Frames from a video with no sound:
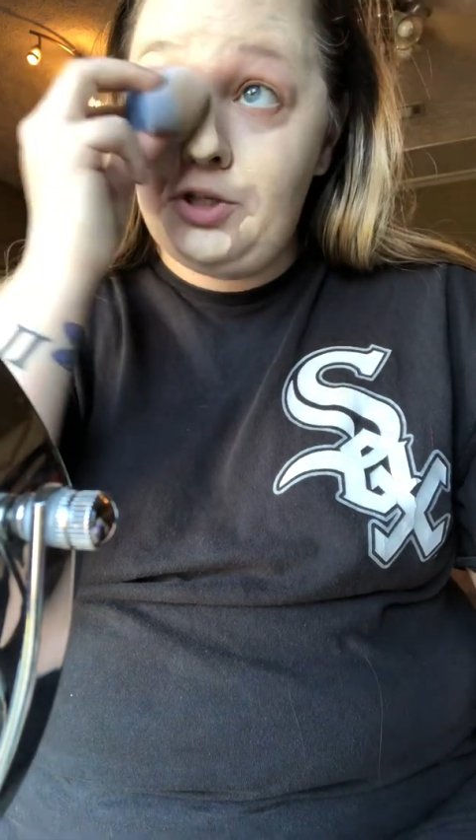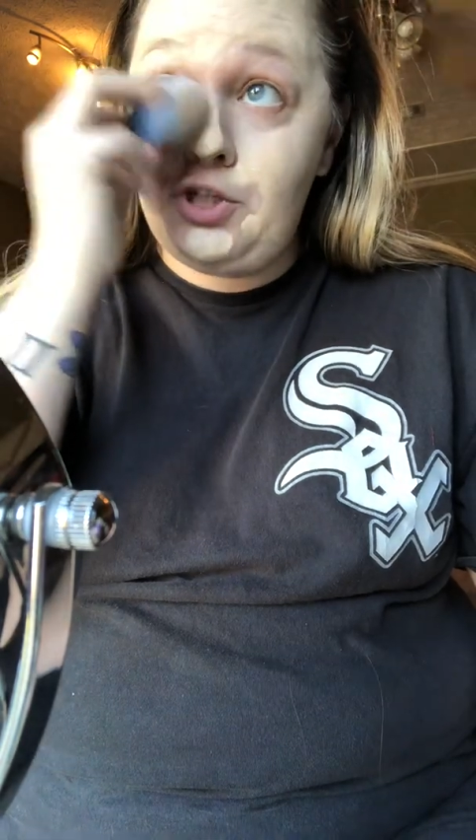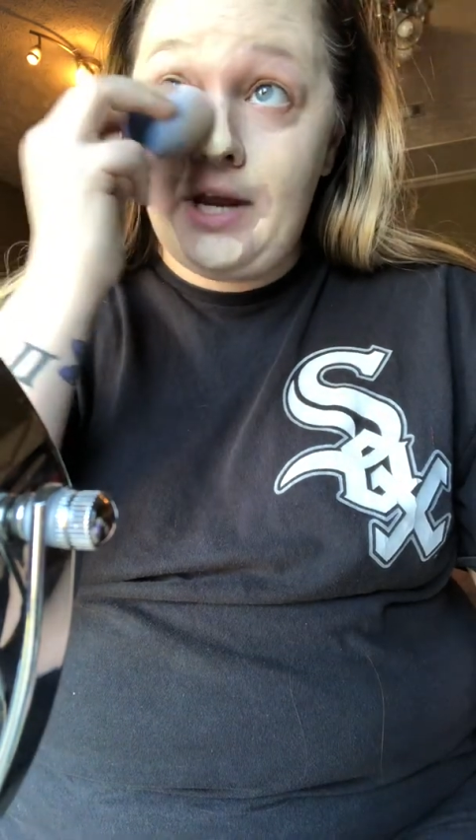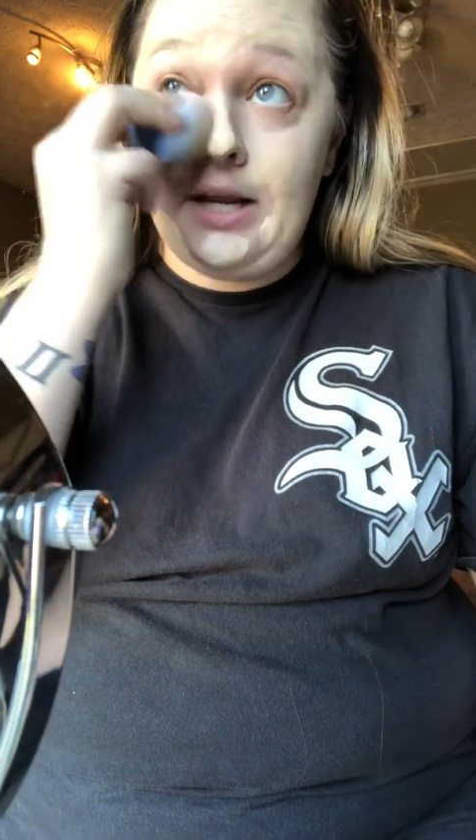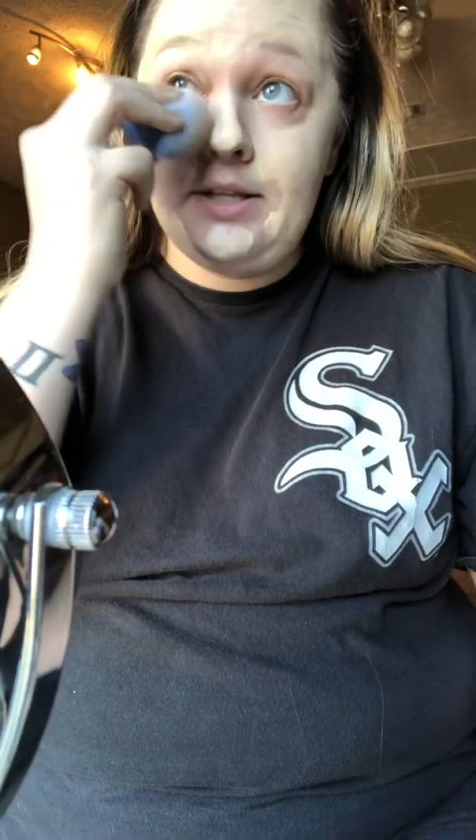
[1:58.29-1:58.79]

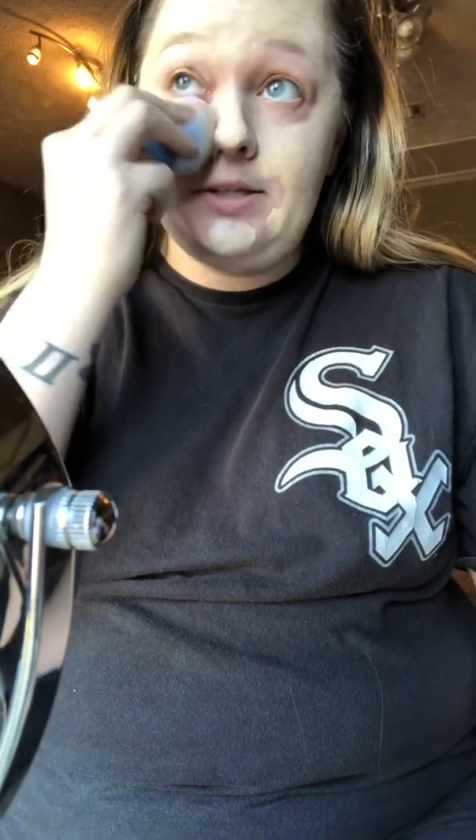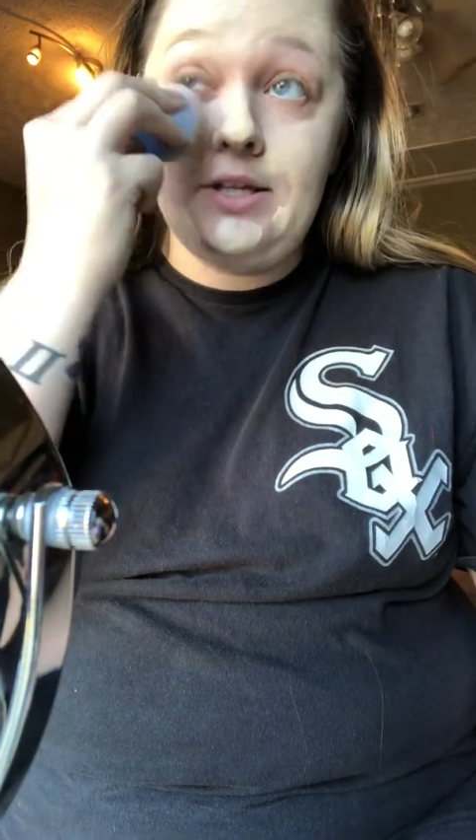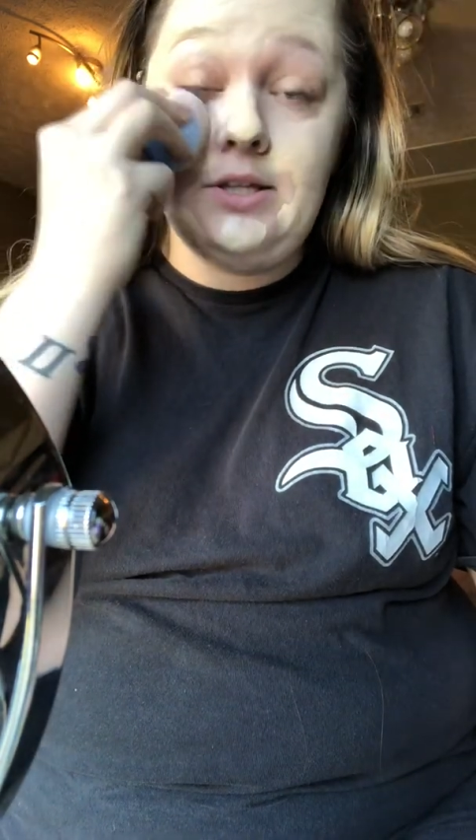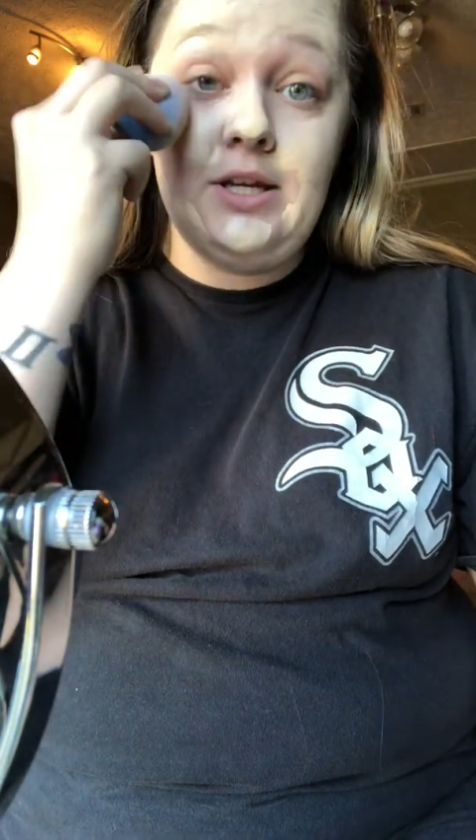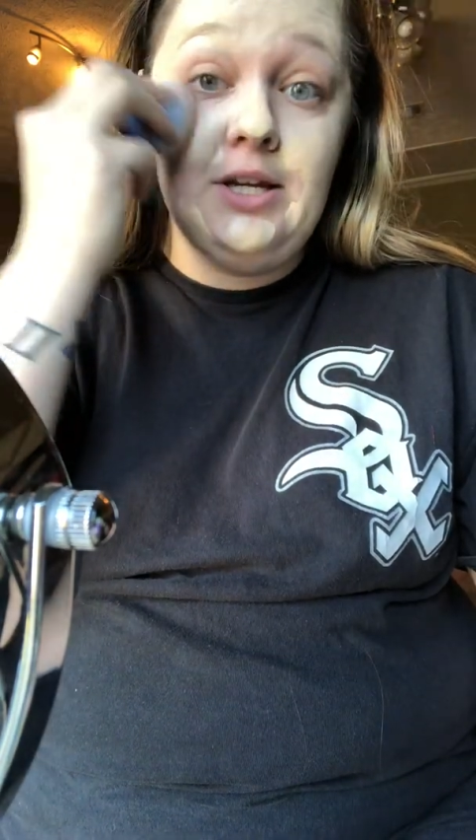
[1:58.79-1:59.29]
shade
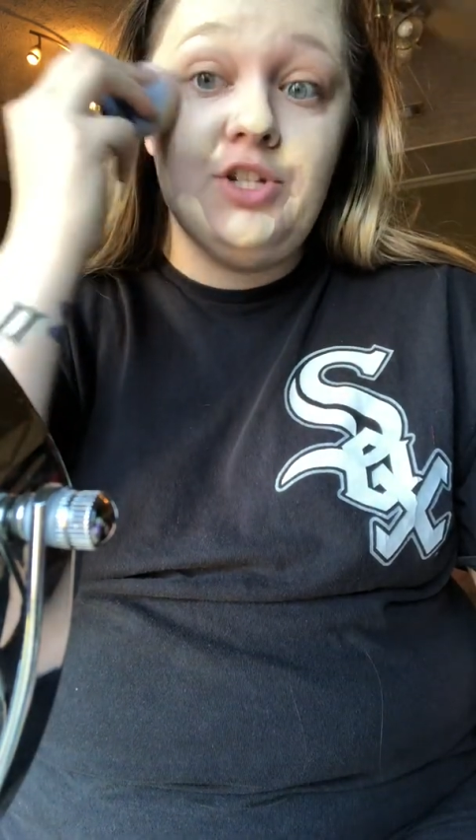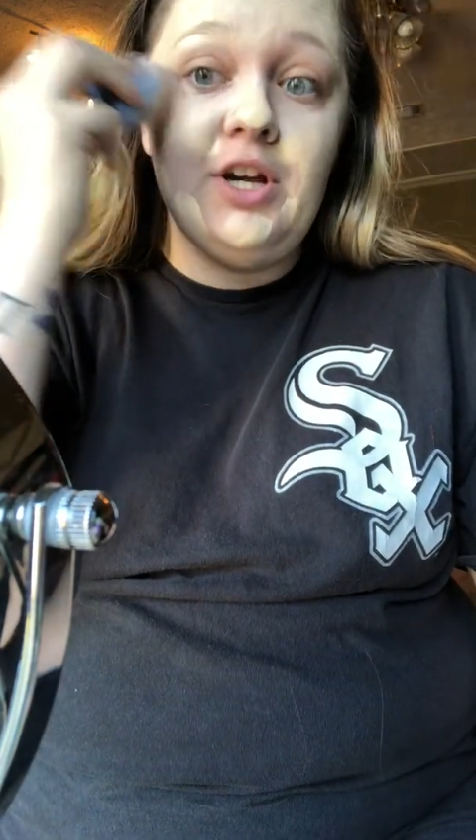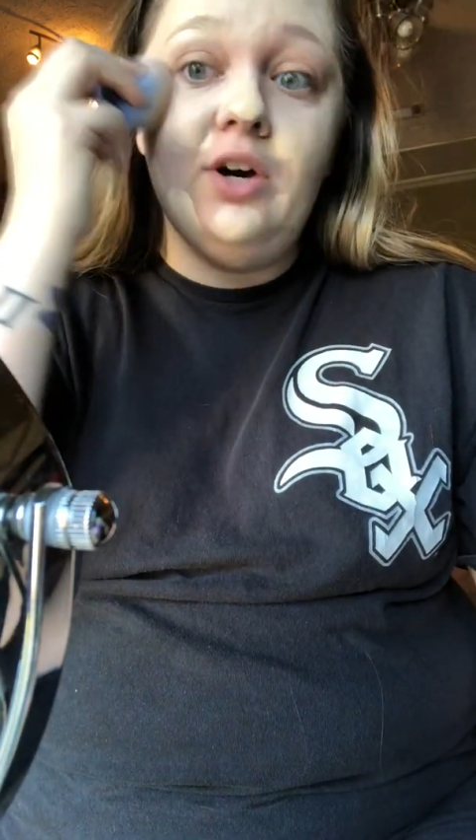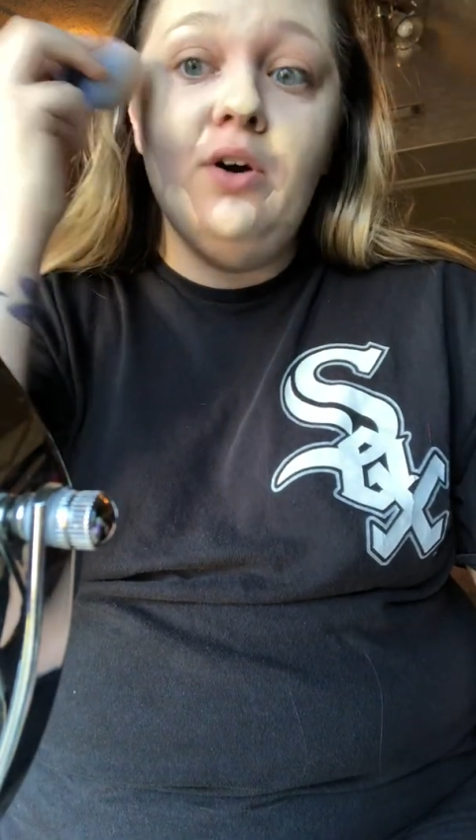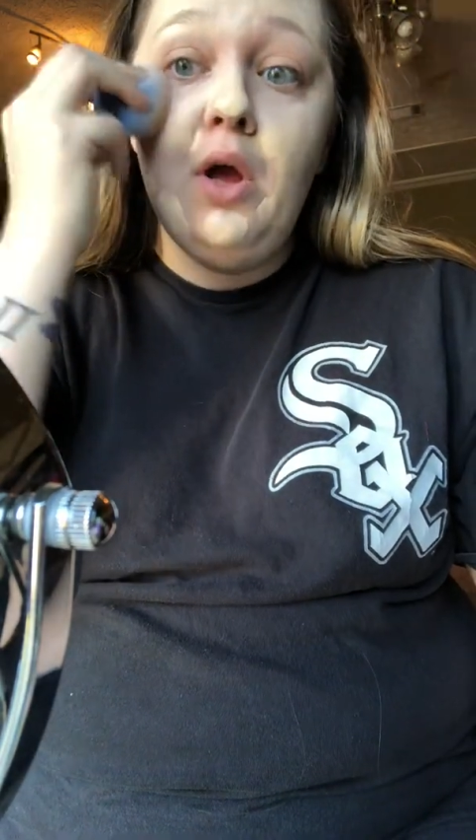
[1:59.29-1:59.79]

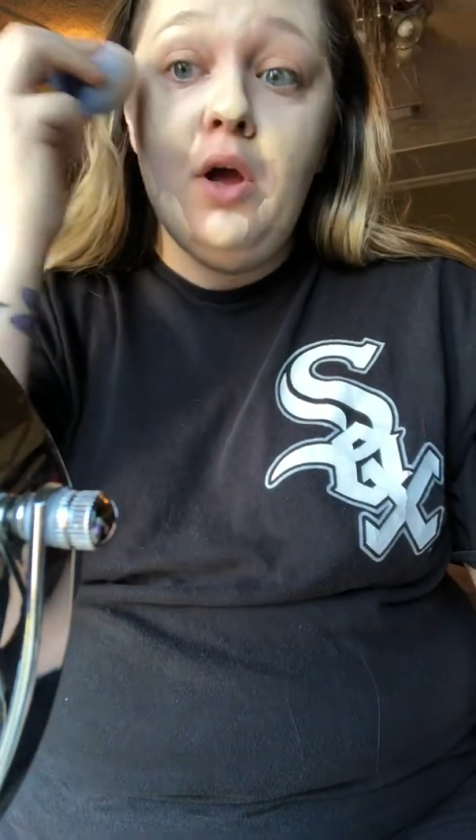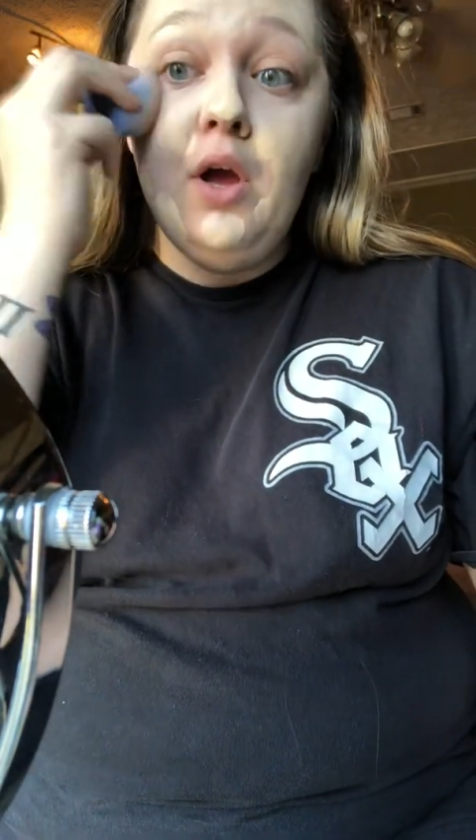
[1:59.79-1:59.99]
Seashell.